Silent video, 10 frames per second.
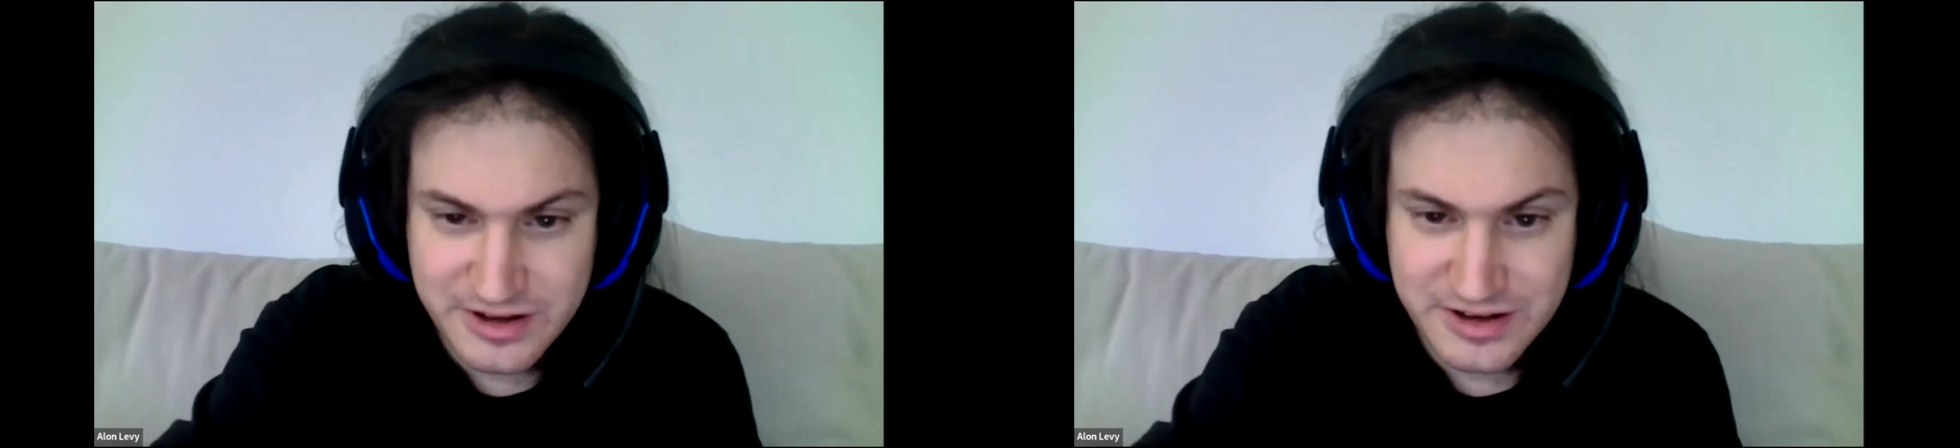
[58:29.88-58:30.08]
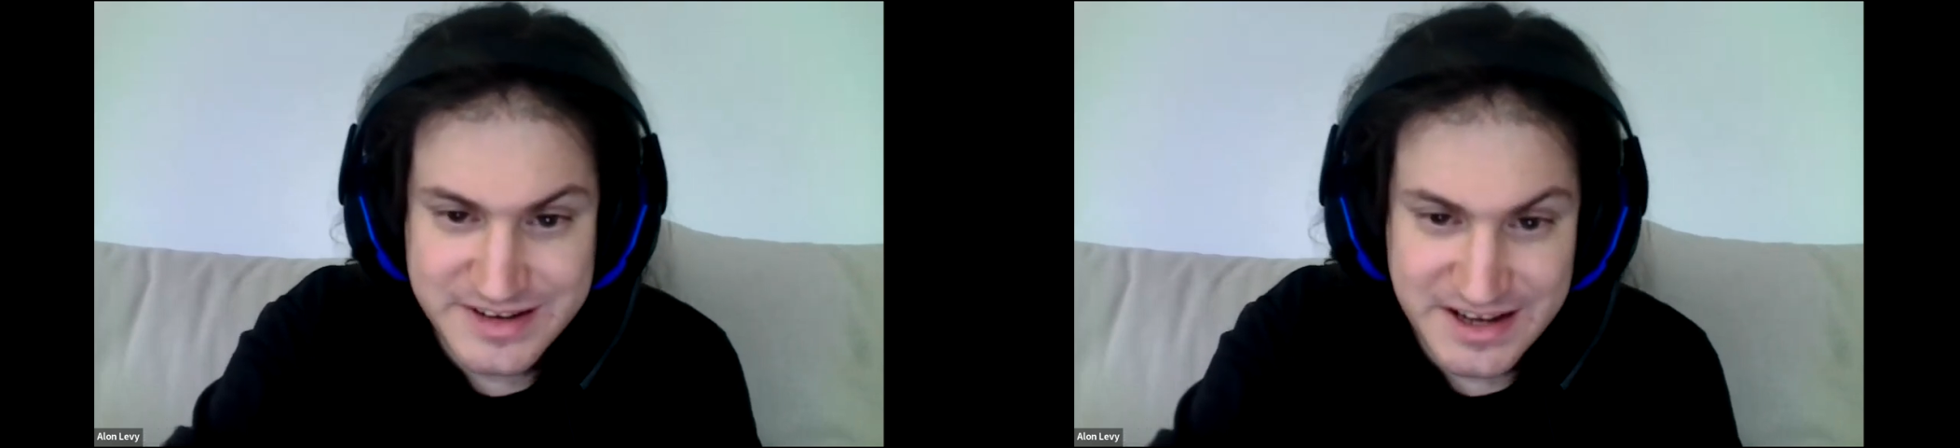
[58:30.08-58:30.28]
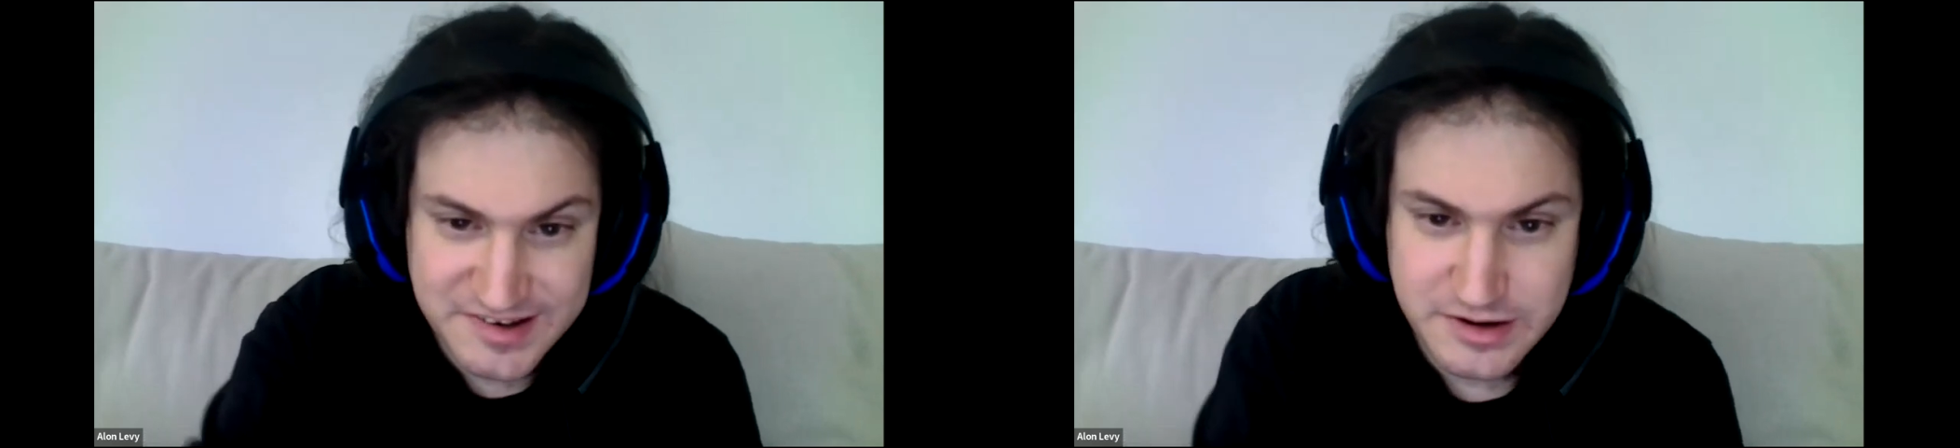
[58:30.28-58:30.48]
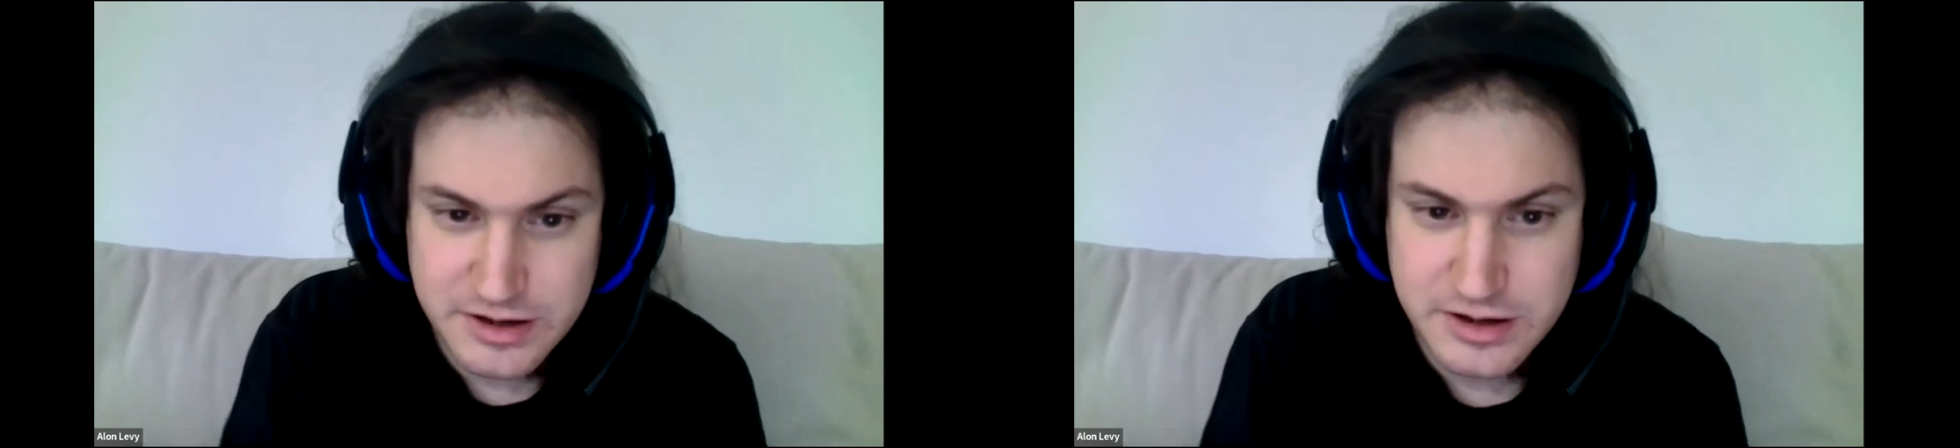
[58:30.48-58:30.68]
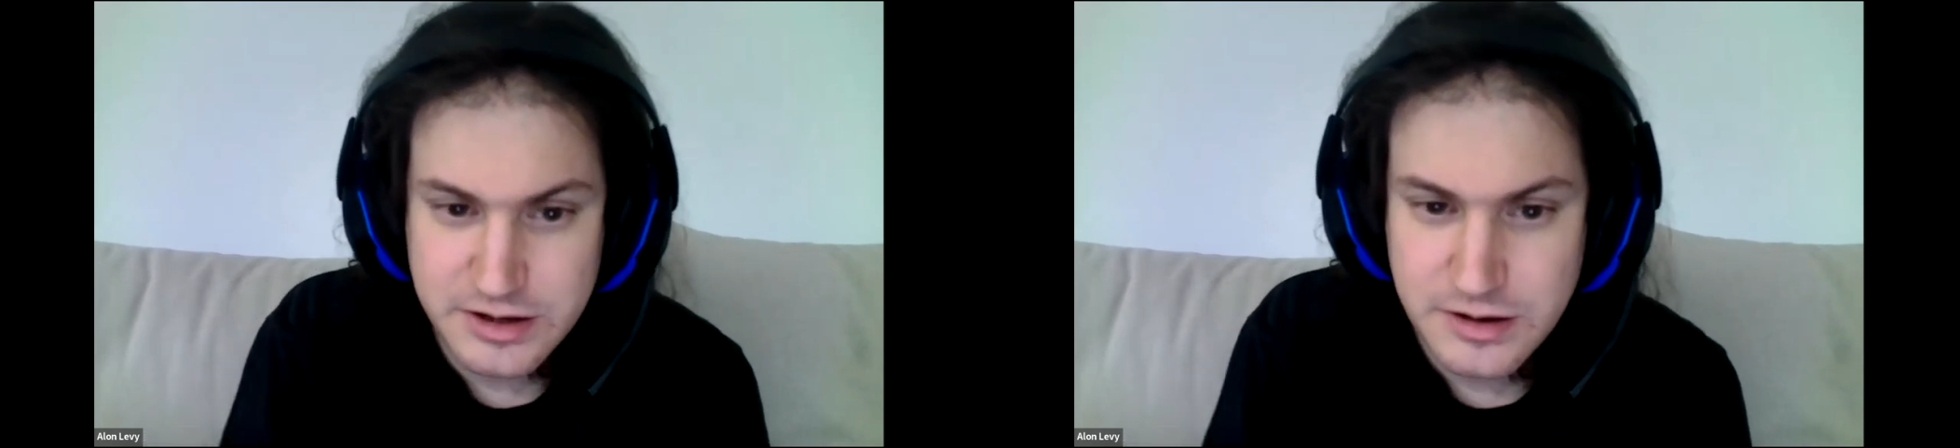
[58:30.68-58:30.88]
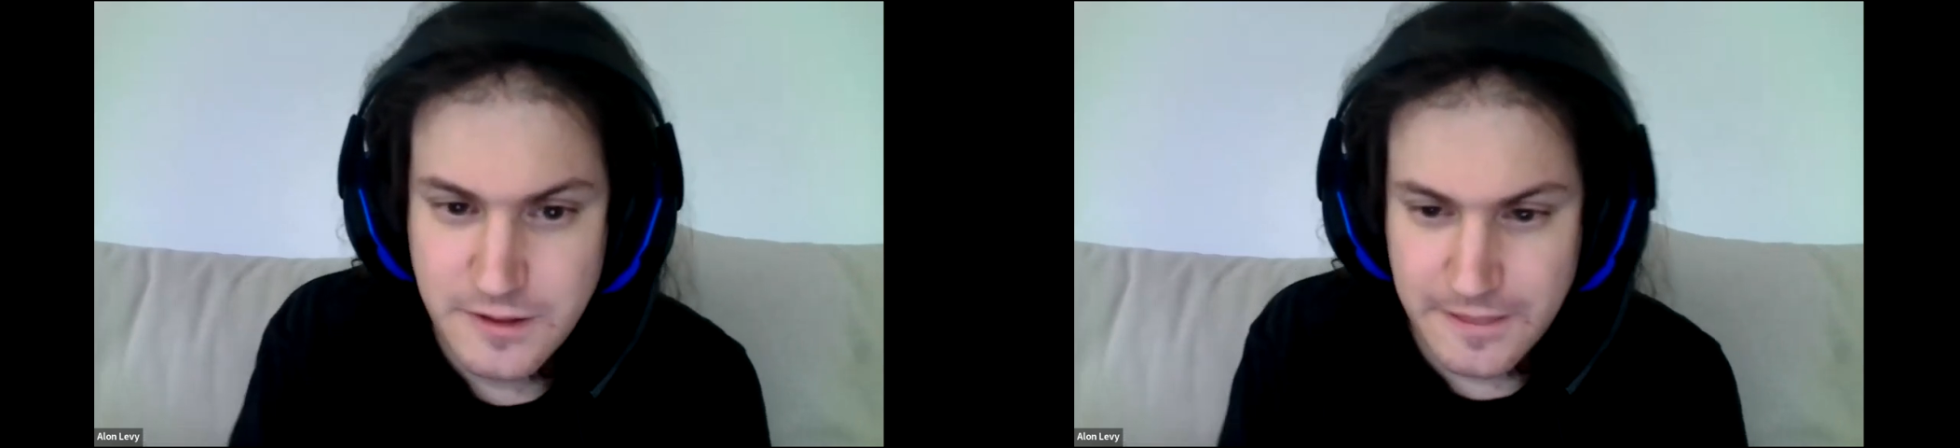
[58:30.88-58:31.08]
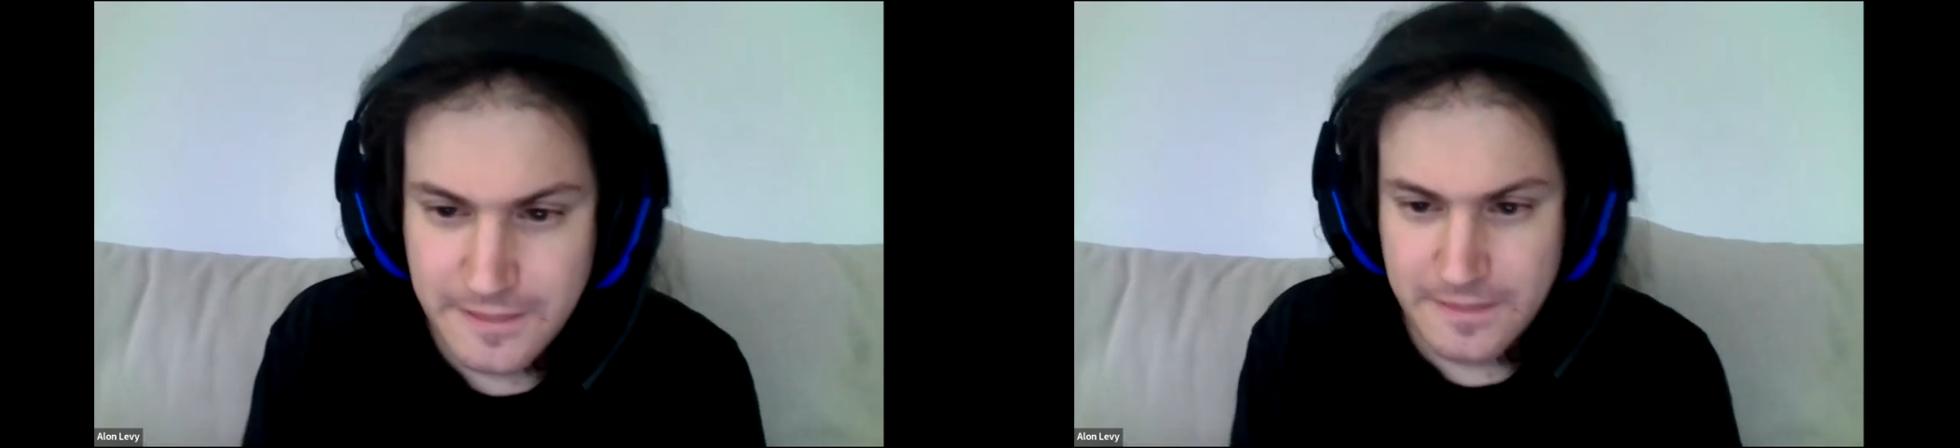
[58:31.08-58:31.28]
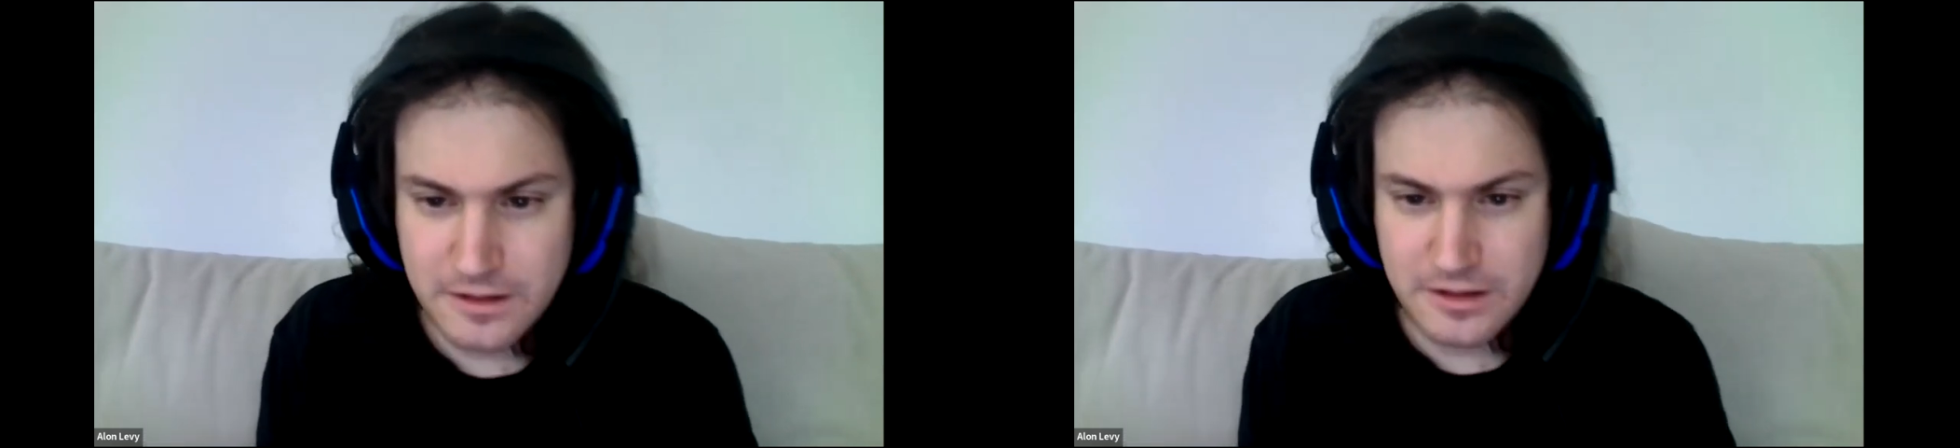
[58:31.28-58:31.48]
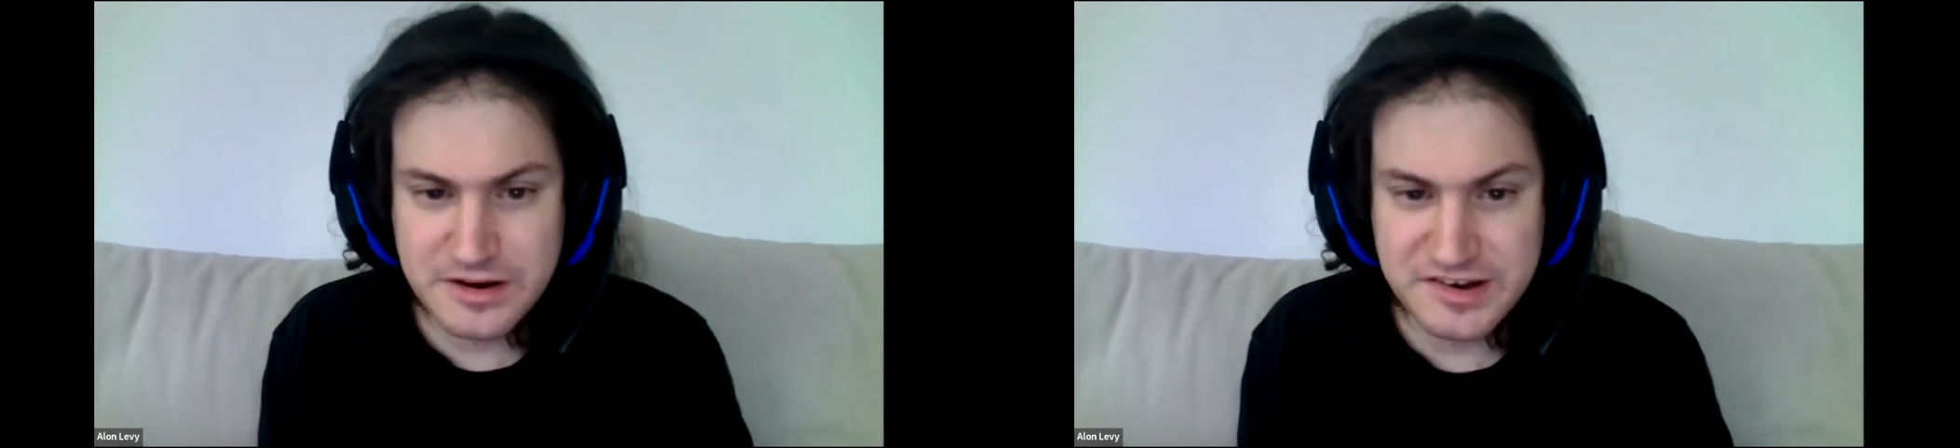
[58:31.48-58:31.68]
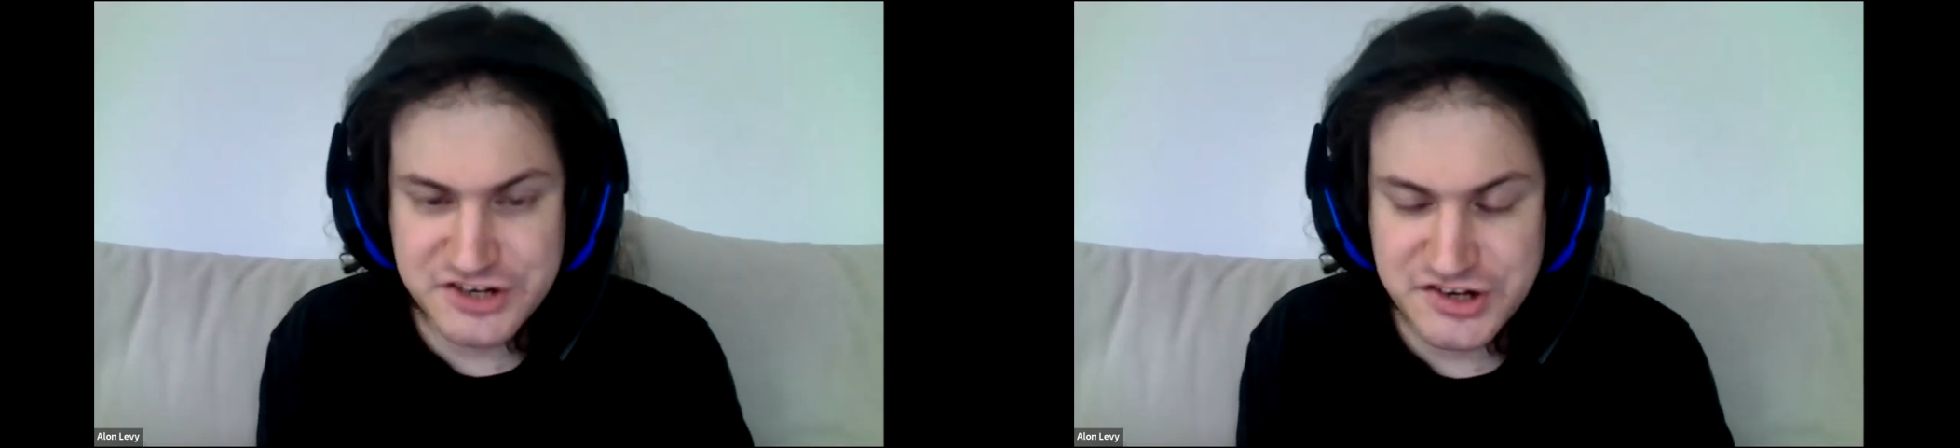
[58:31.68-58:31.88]
density that
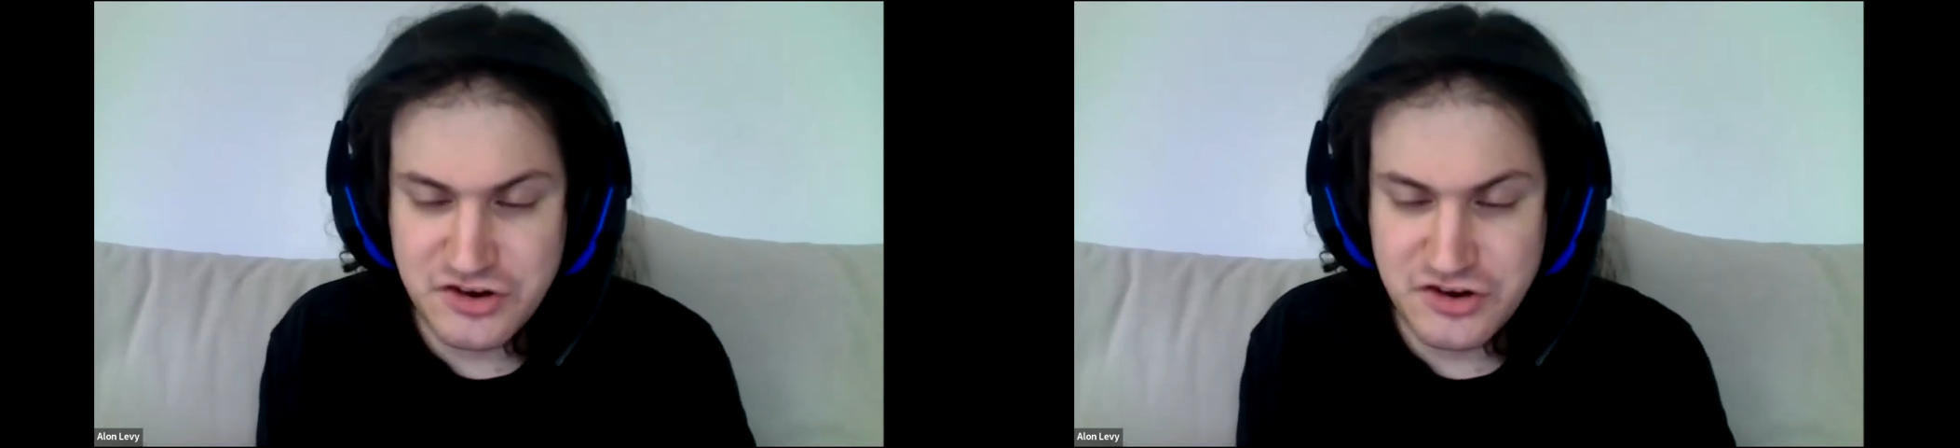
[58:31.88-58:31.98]
is just